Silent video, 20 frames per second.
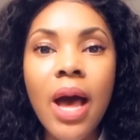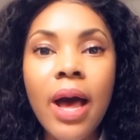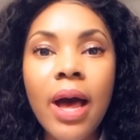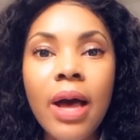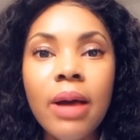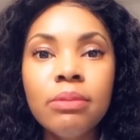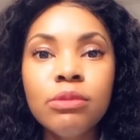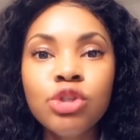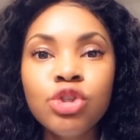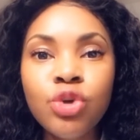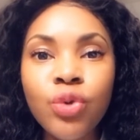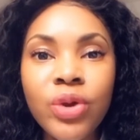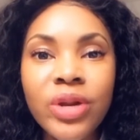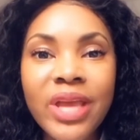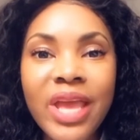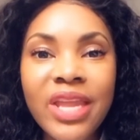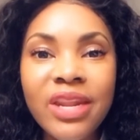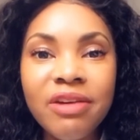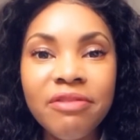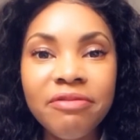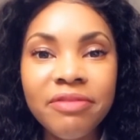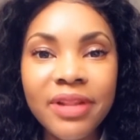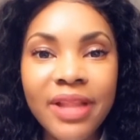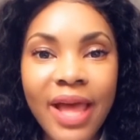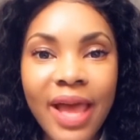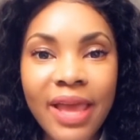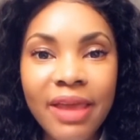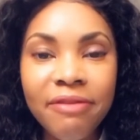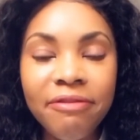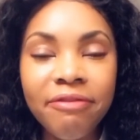during end of
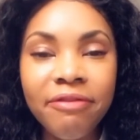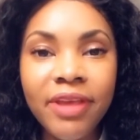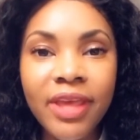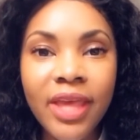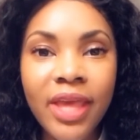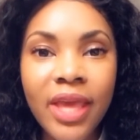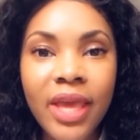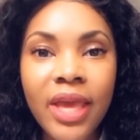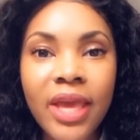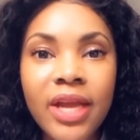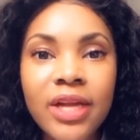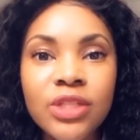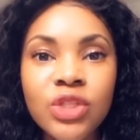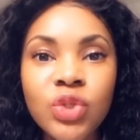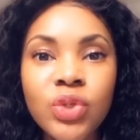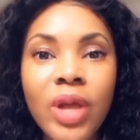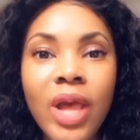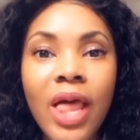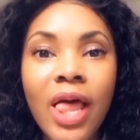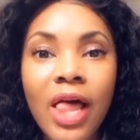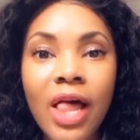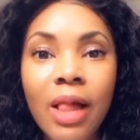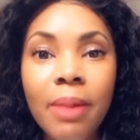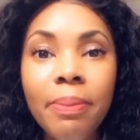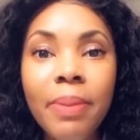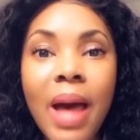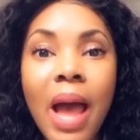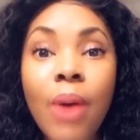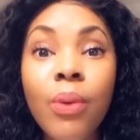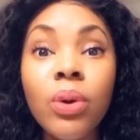life care to help
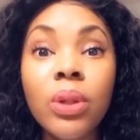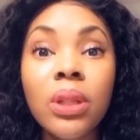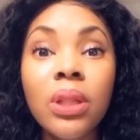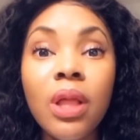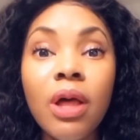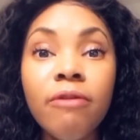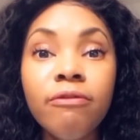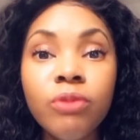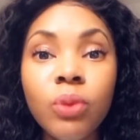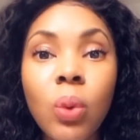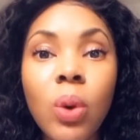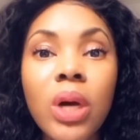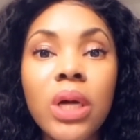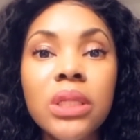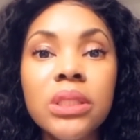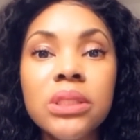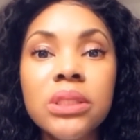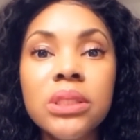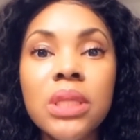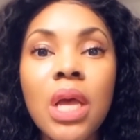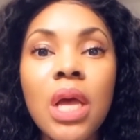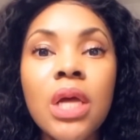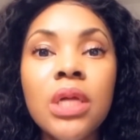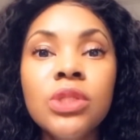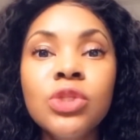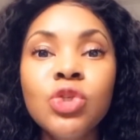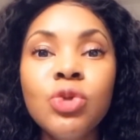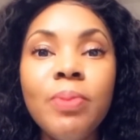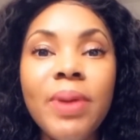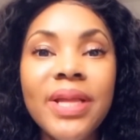our loved ones
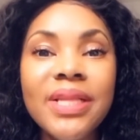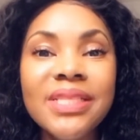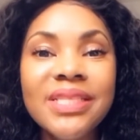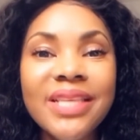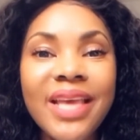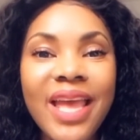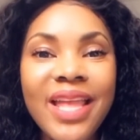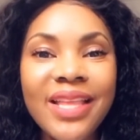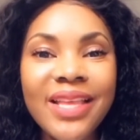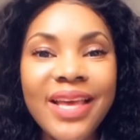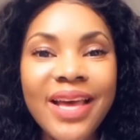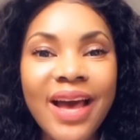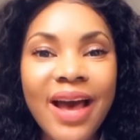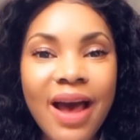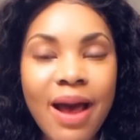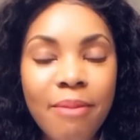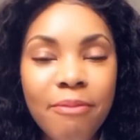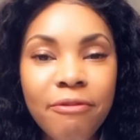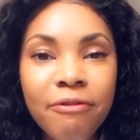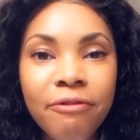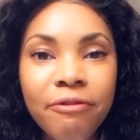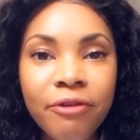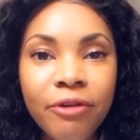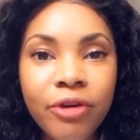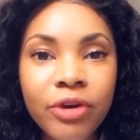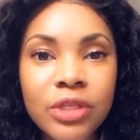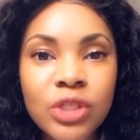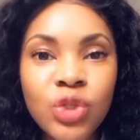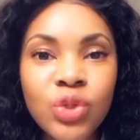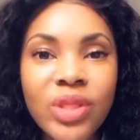to maintain
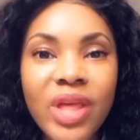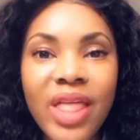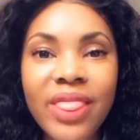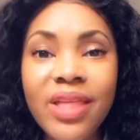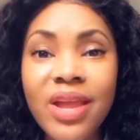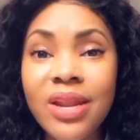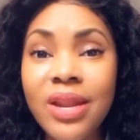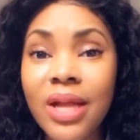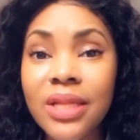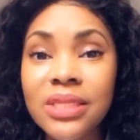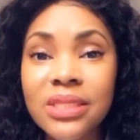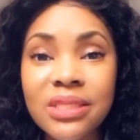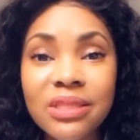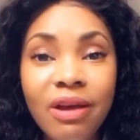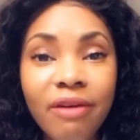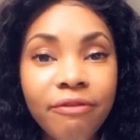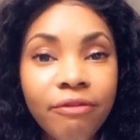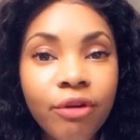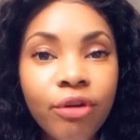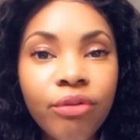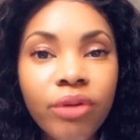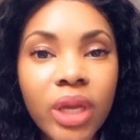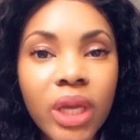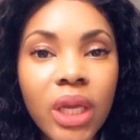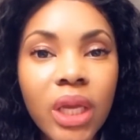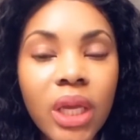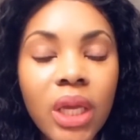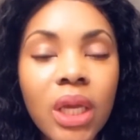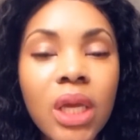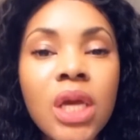comfort so that they're not
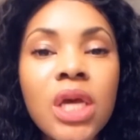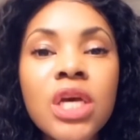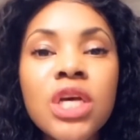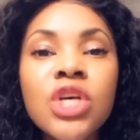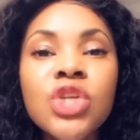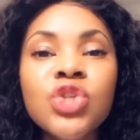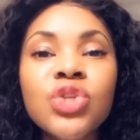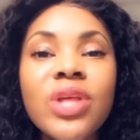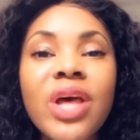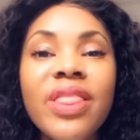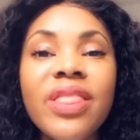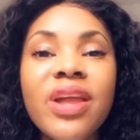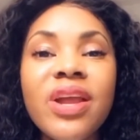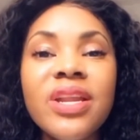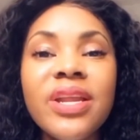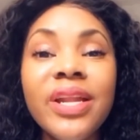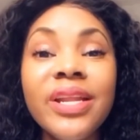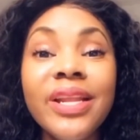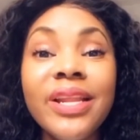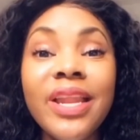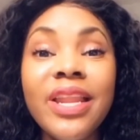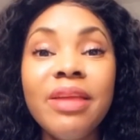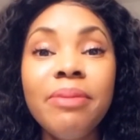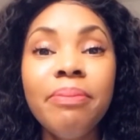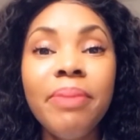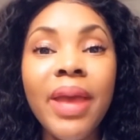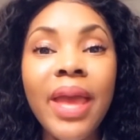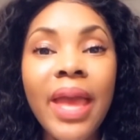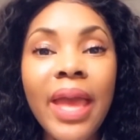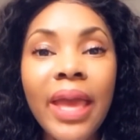suffering, so that they're not in any
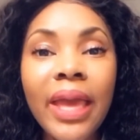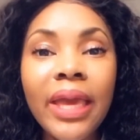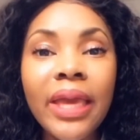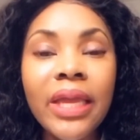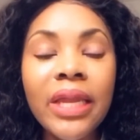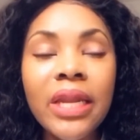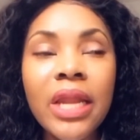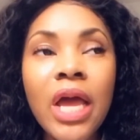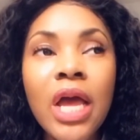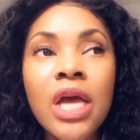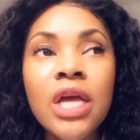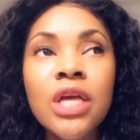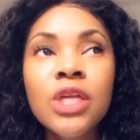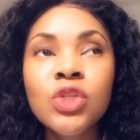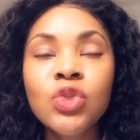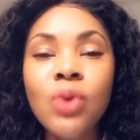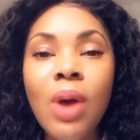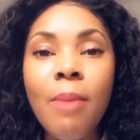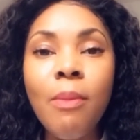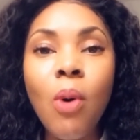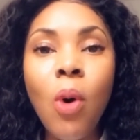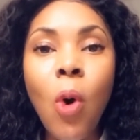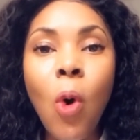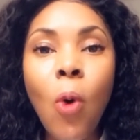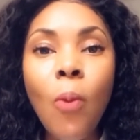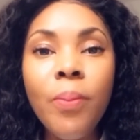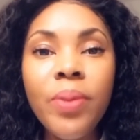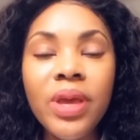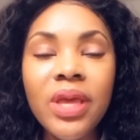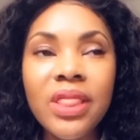pain. So I'm
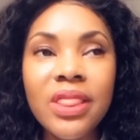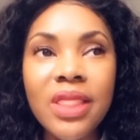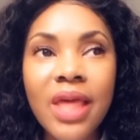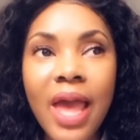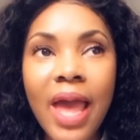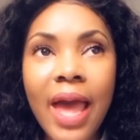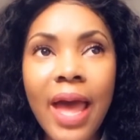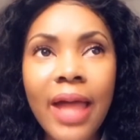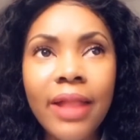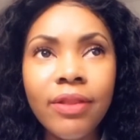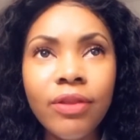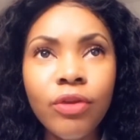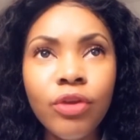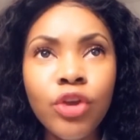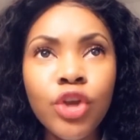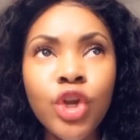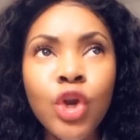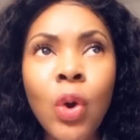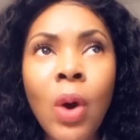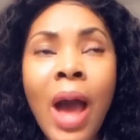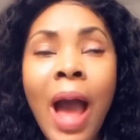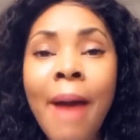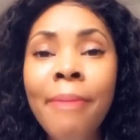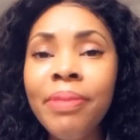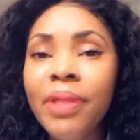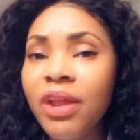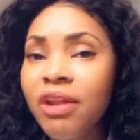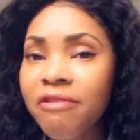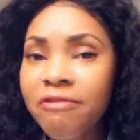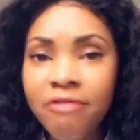hoping that, I'm
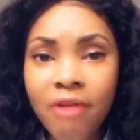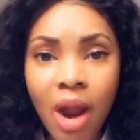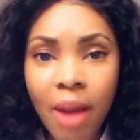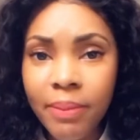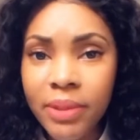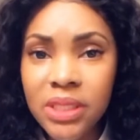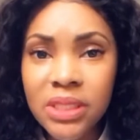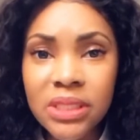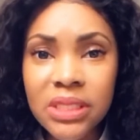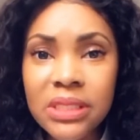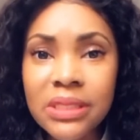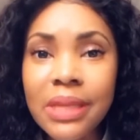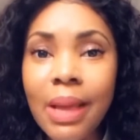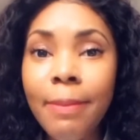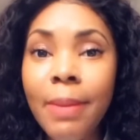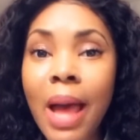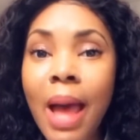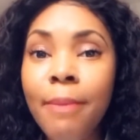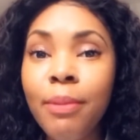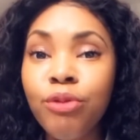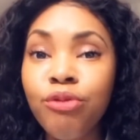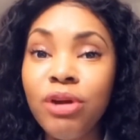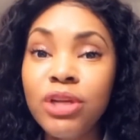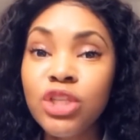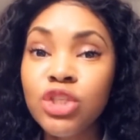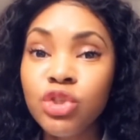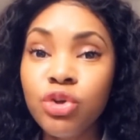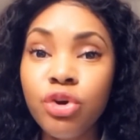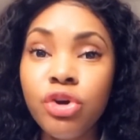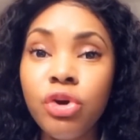not a pharmacist, I'm a
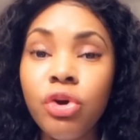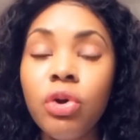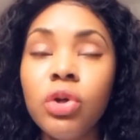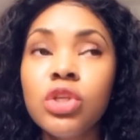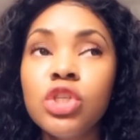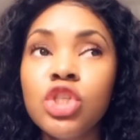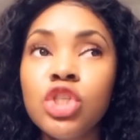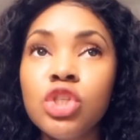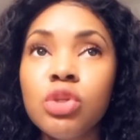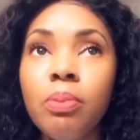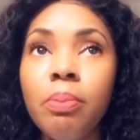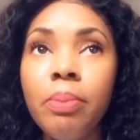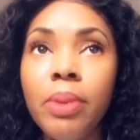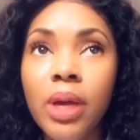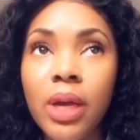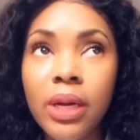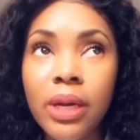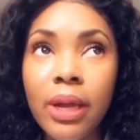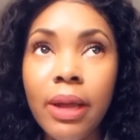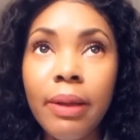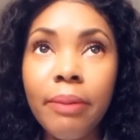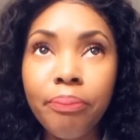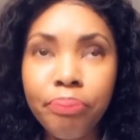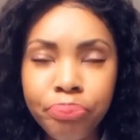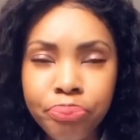registered nurse, but I'm